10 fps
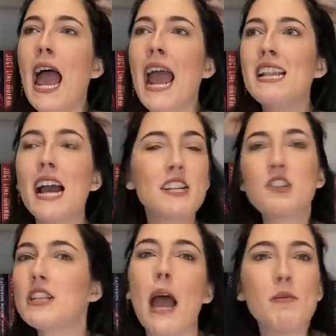And that
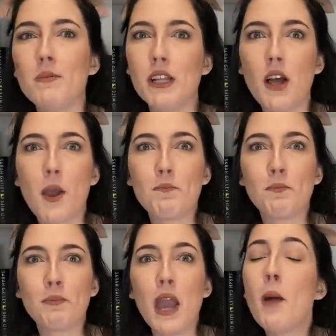doesn't happen to me a lot,
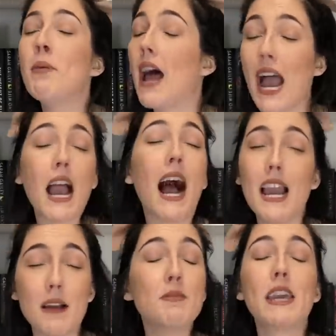but I
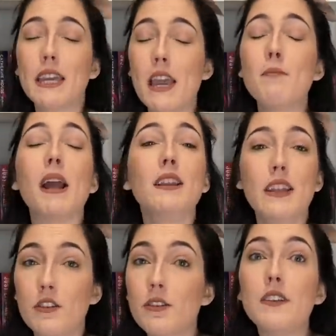am kicking my
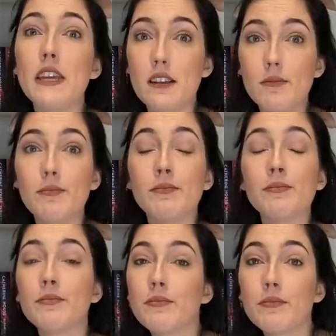little feet
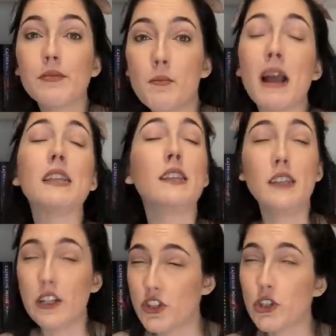
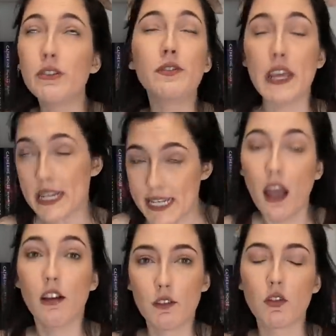
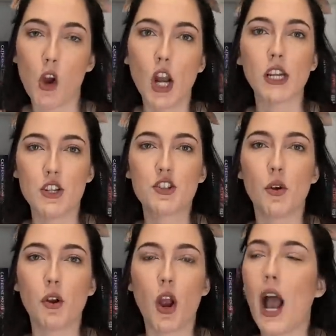for Veronica and
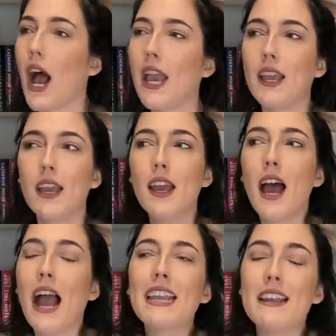Stoker. I
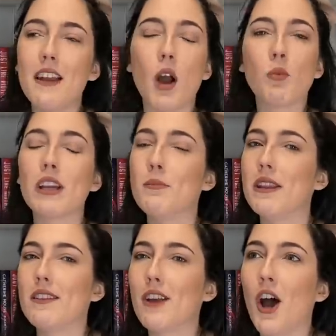cannot
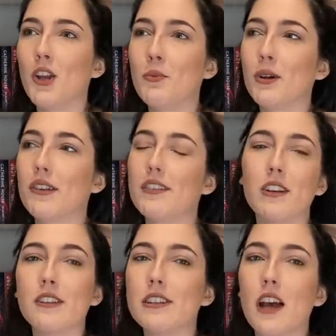recommend this audiobook
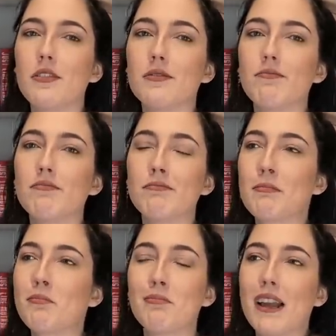series enough.
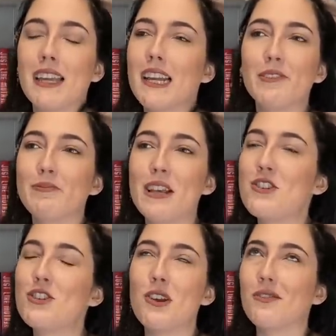I can't, it's
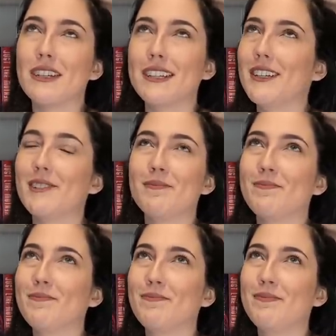so freaking good.
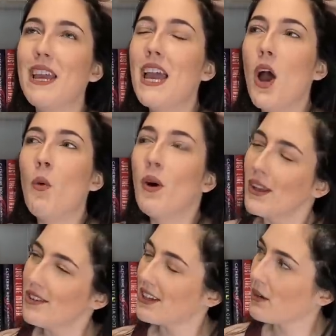What
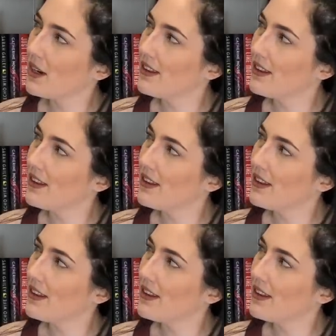else did I read in